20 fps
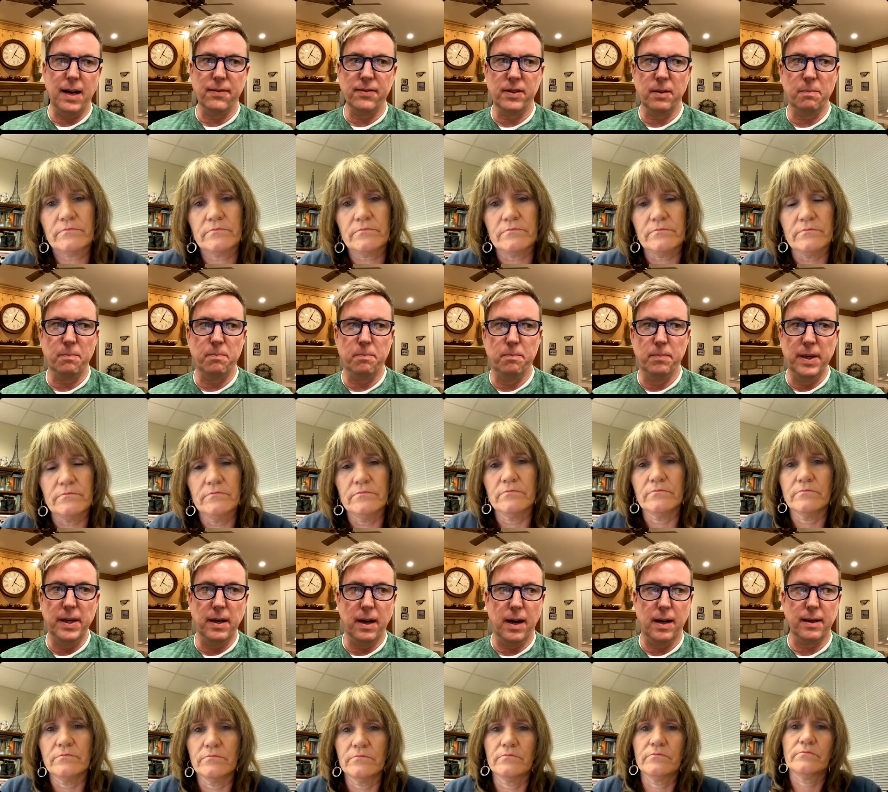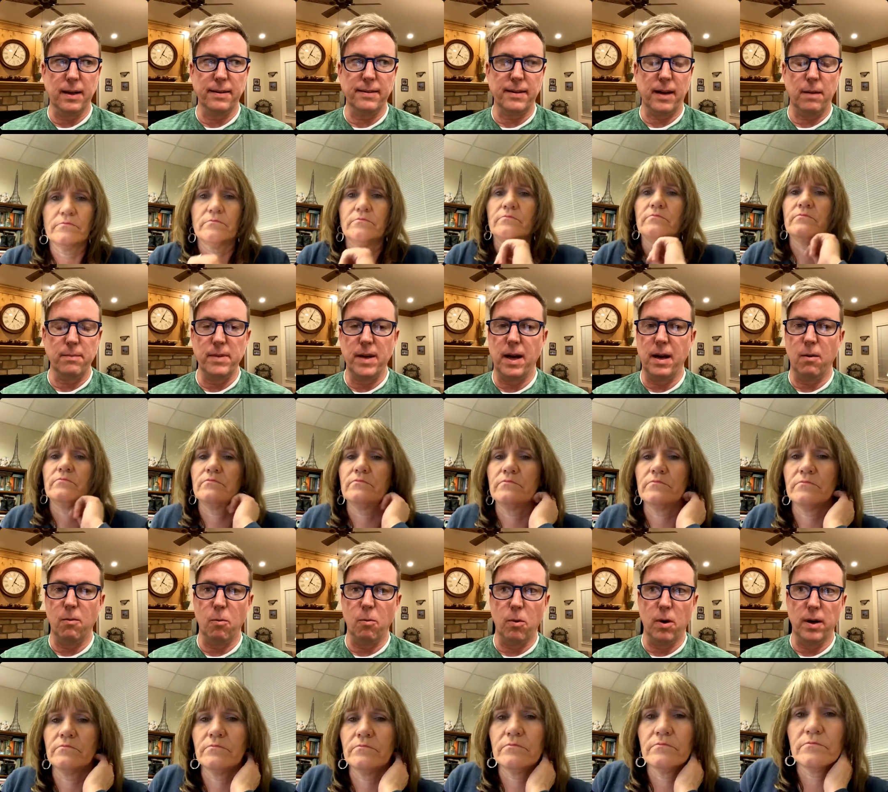Speaker 1: to be honest. I'm not
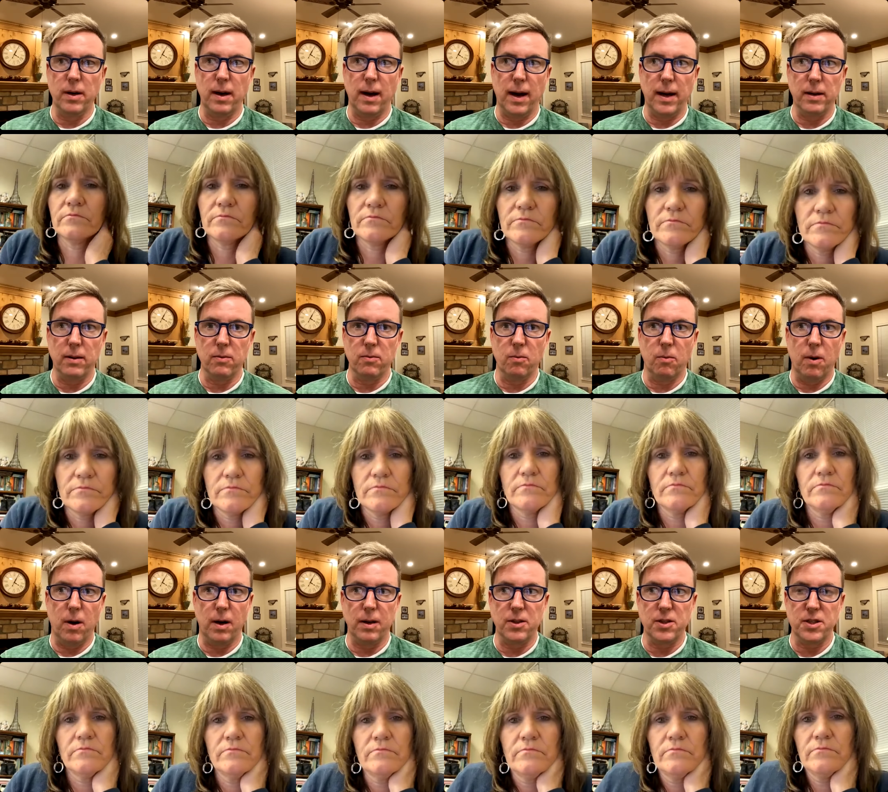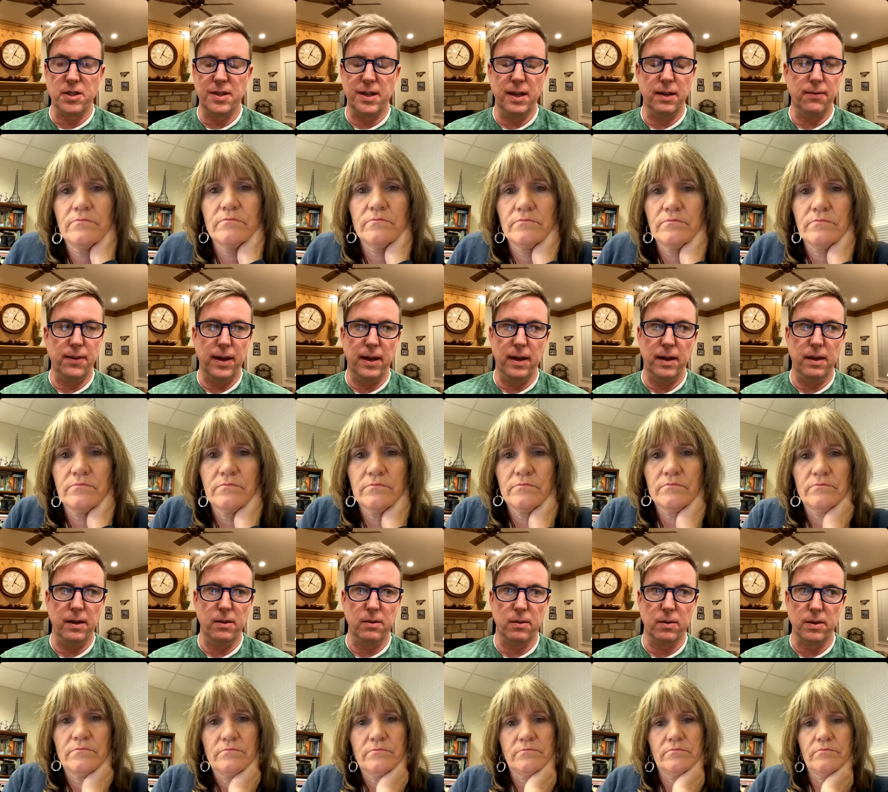one, I don't watch TV
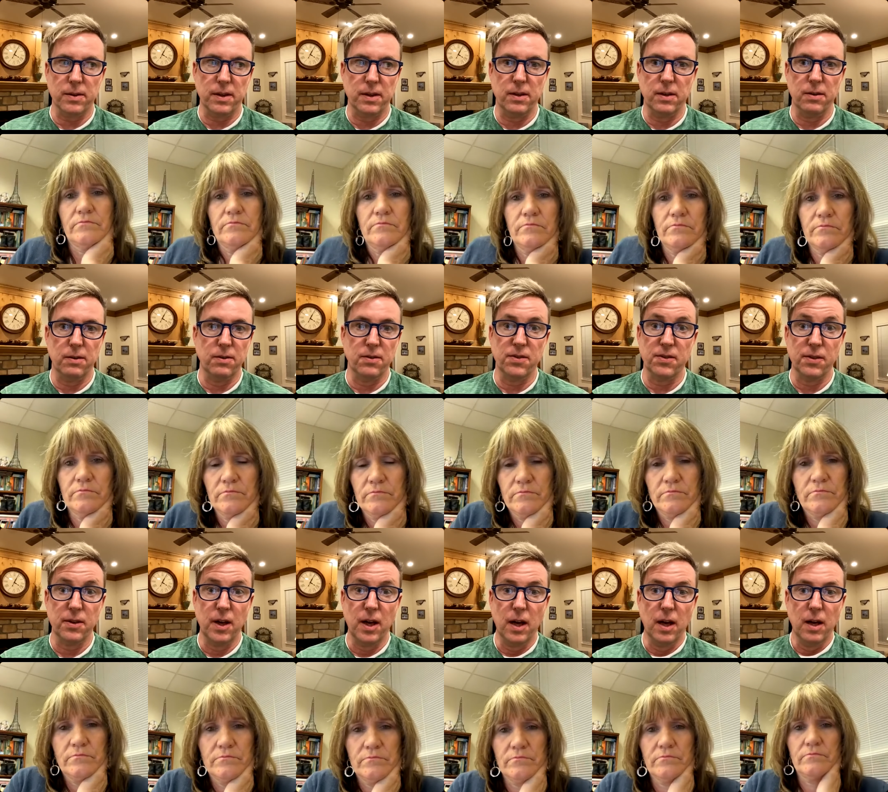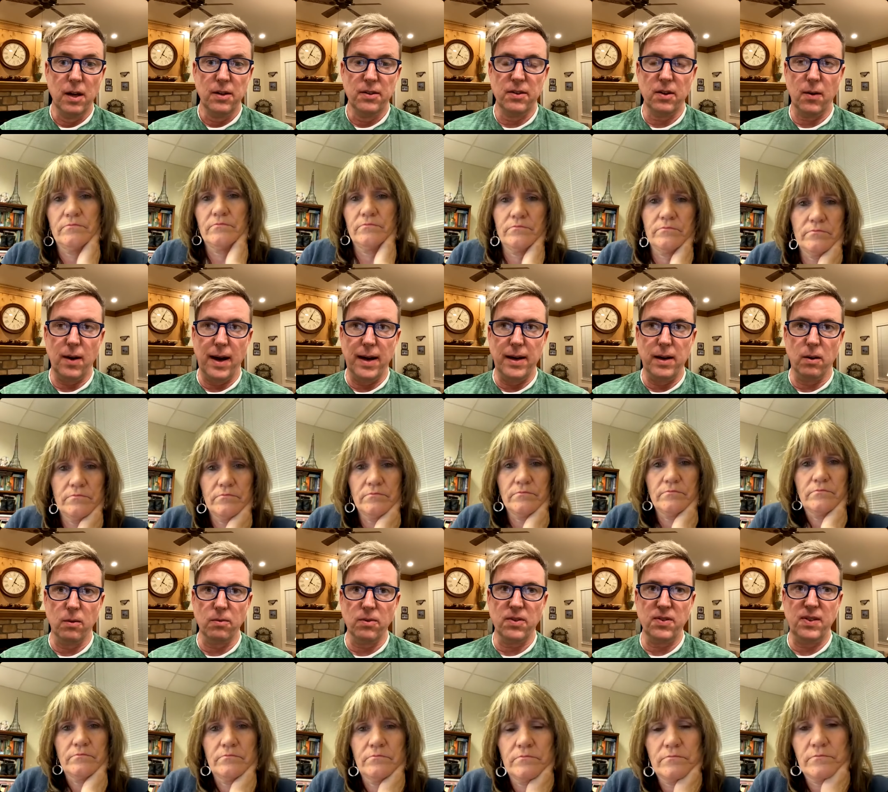or the news, so I
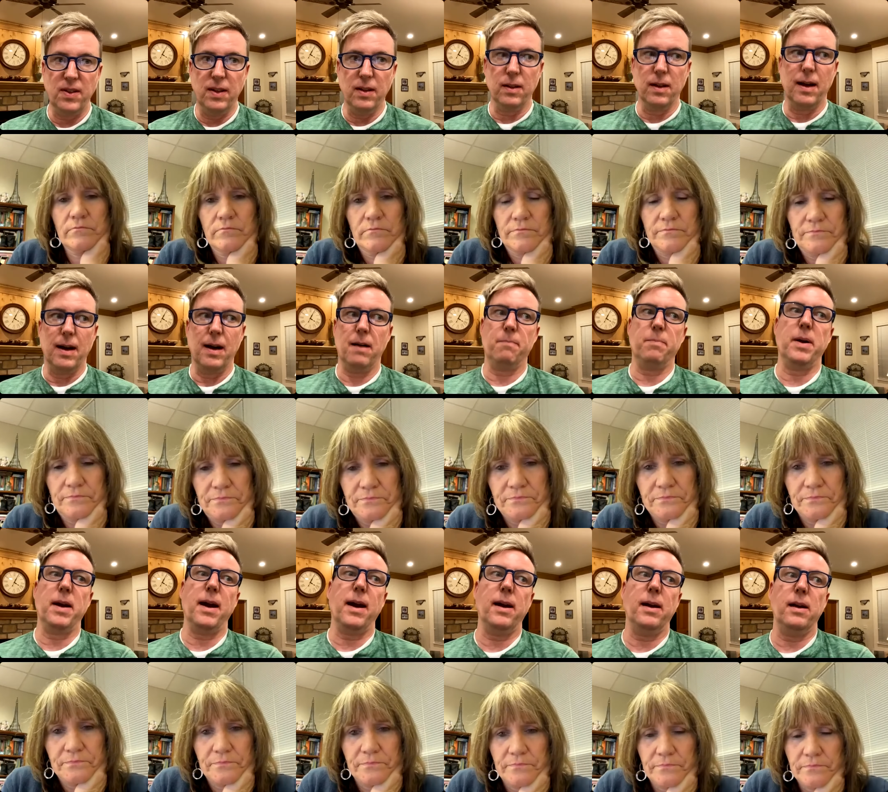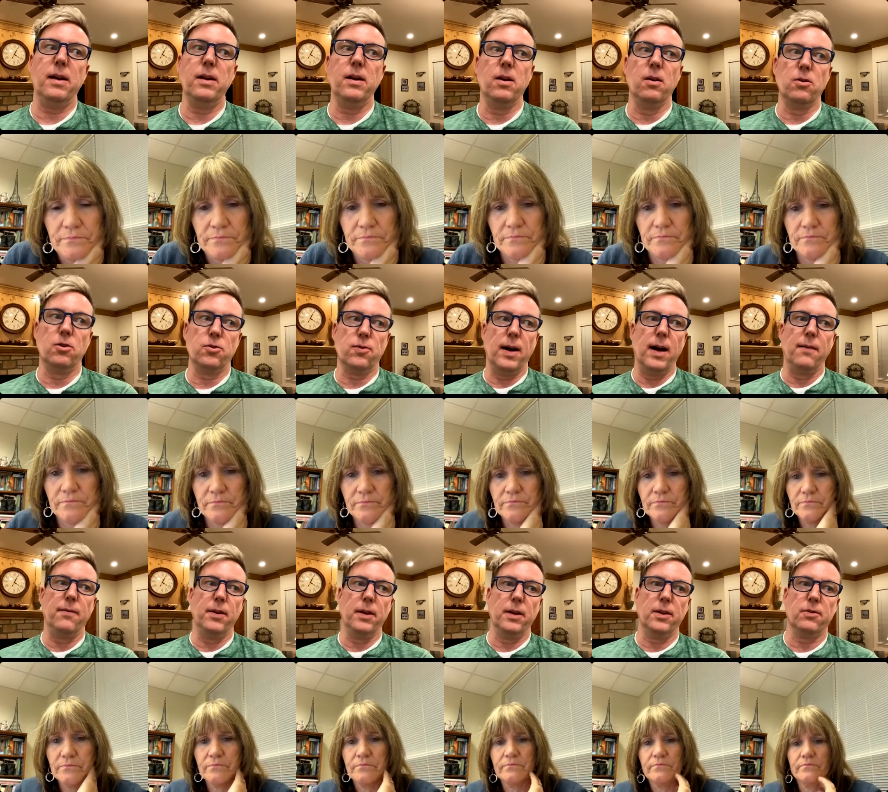don't see a lot, but I, you know,
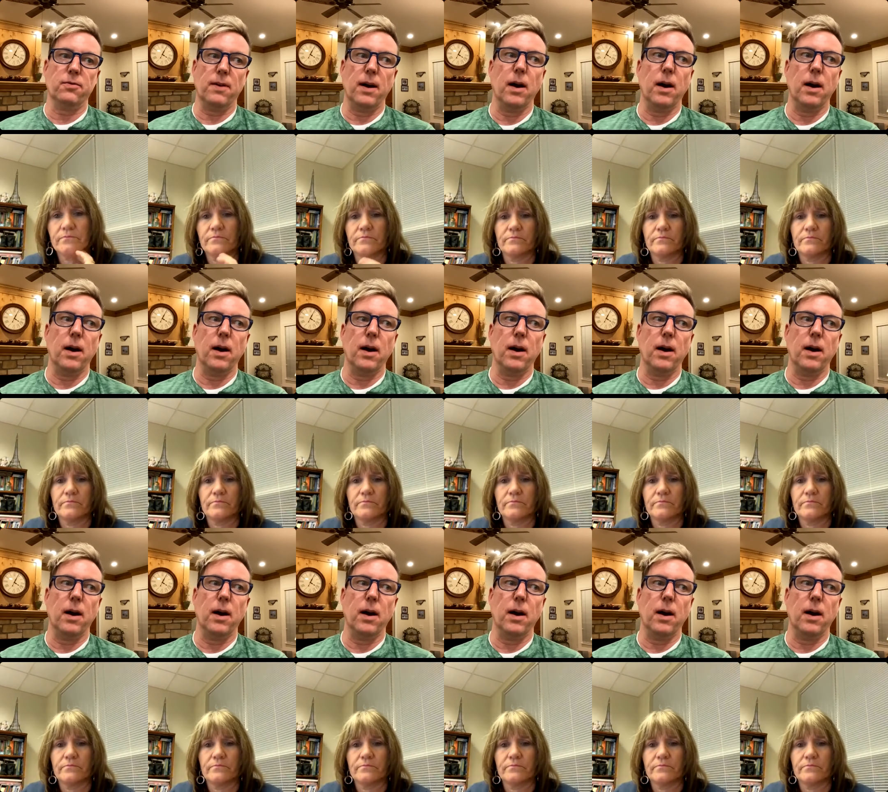traveling throughout